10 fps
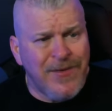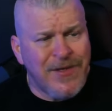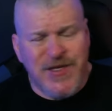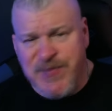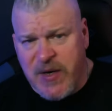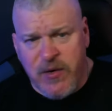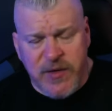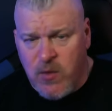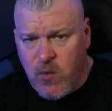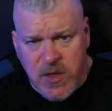this is better
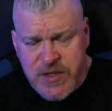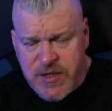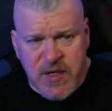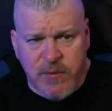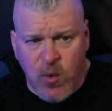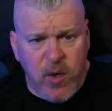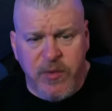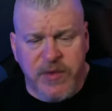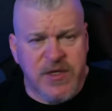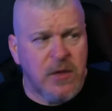than it was at some point,
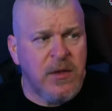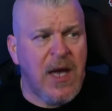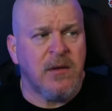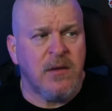but still not.